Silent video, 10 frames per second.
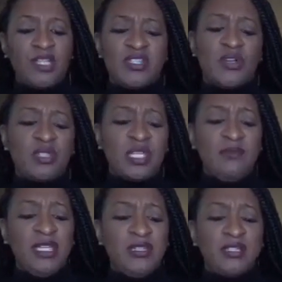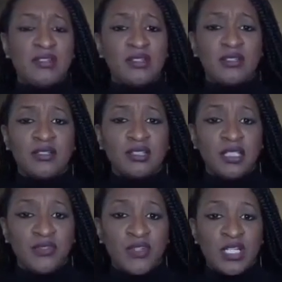So to me, there's a
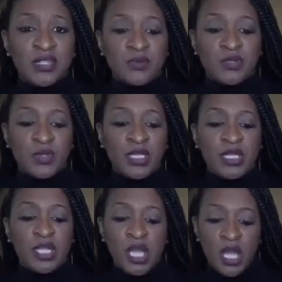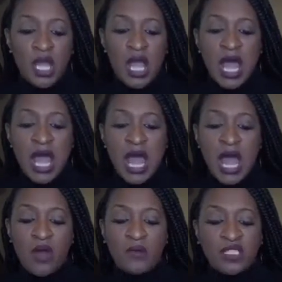difference between
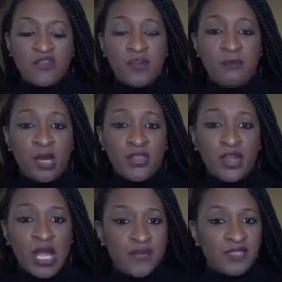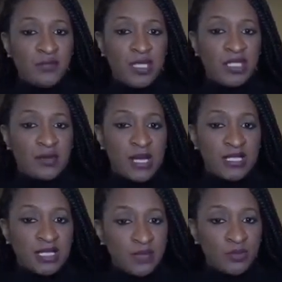how much of a mother I have to be to my
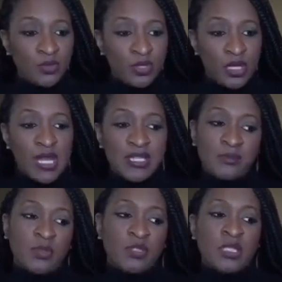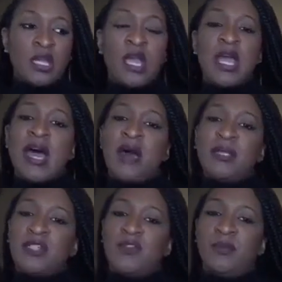stepdaughter as opposed to how
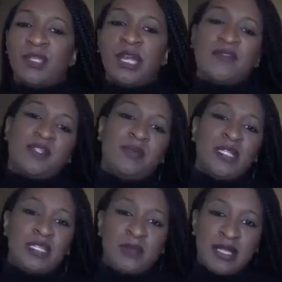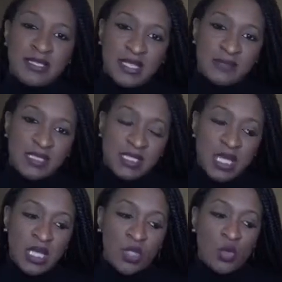much of a mother I have to be to my
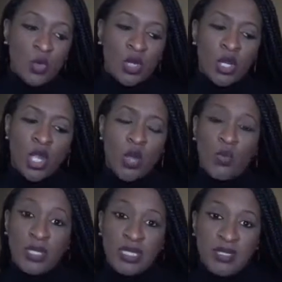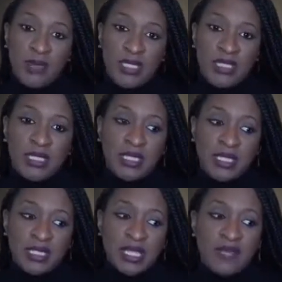stepson, or what he may need in
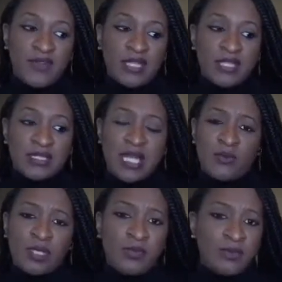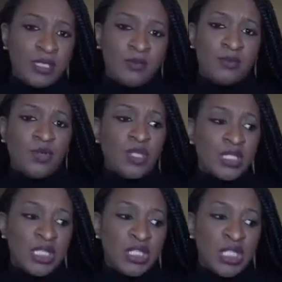his life at this time, with him being a boy, a
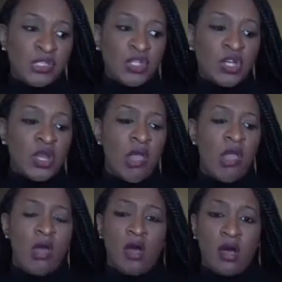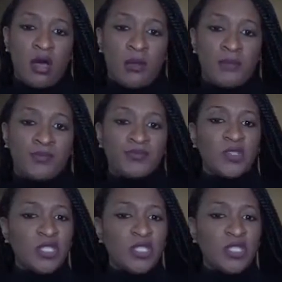teenager, and,